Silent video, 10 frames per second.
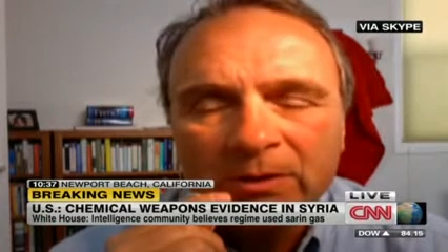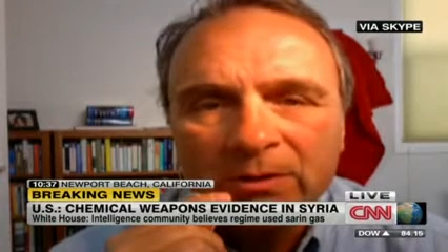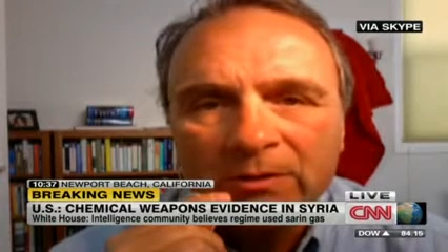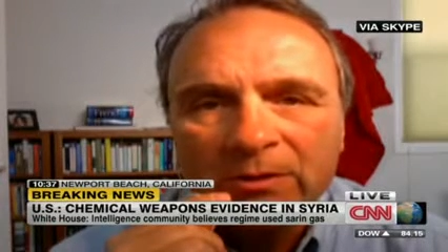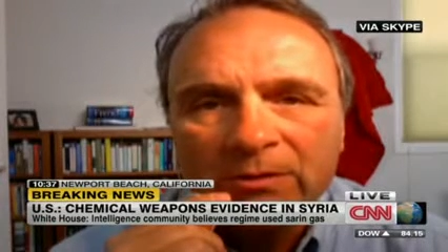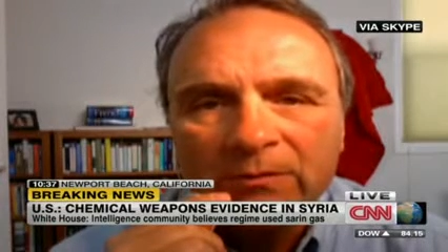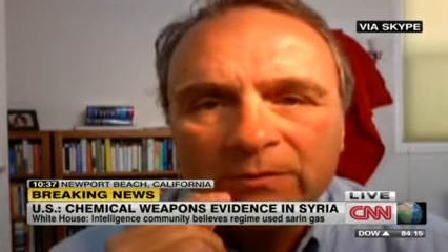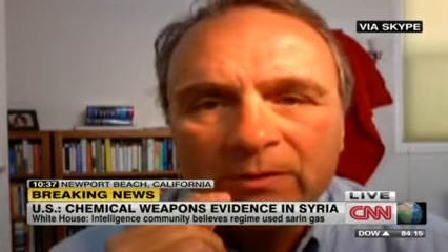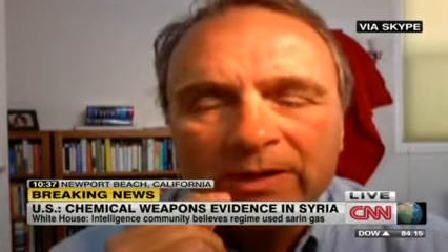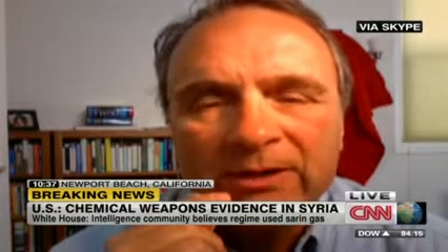
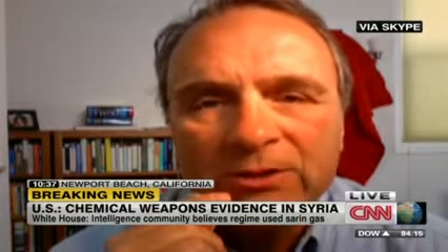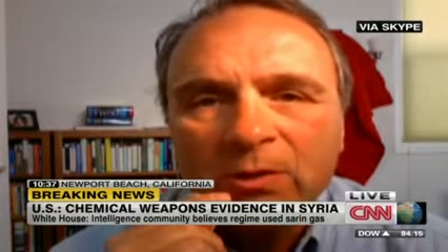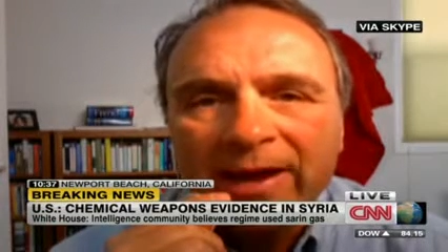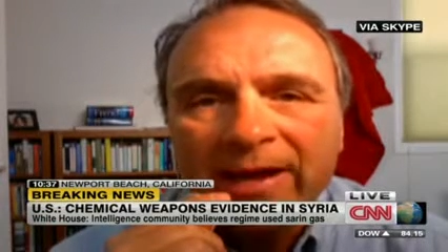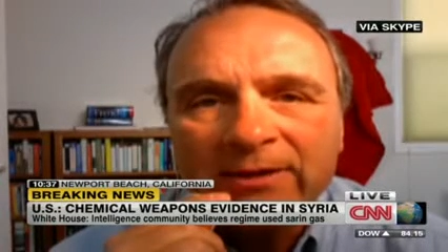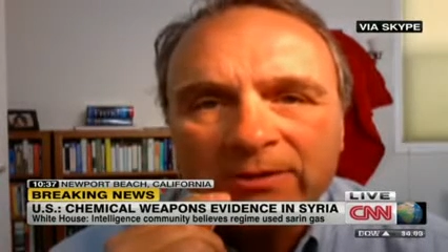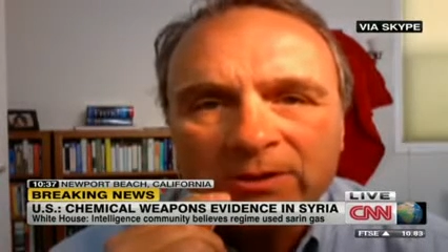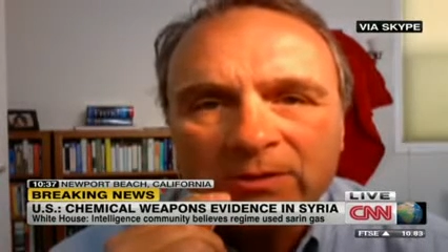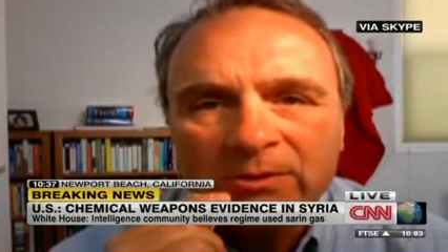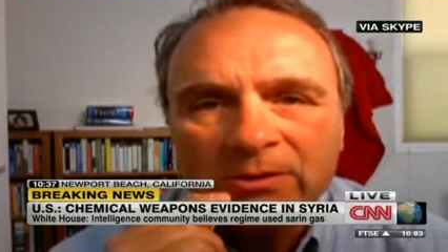There is no
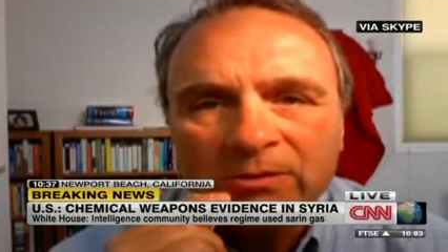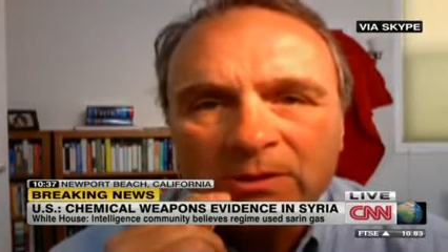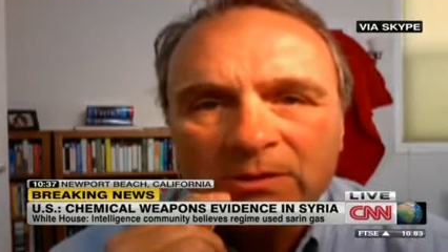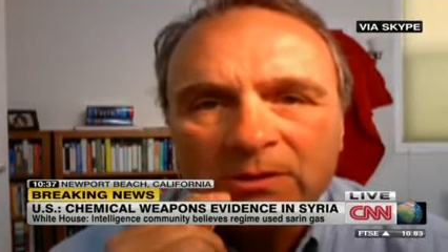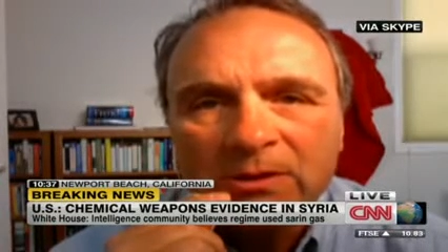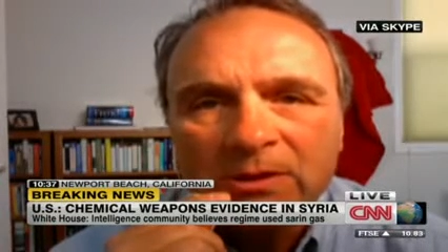antidote to it.